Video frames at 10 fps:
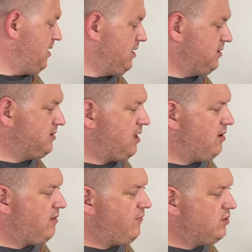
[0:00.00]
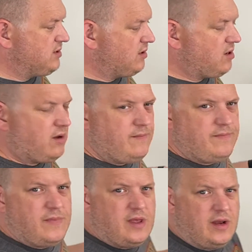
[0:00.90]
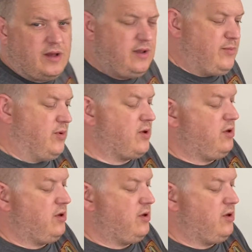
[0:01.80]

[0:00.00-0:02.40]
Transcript: So I've also got an iBook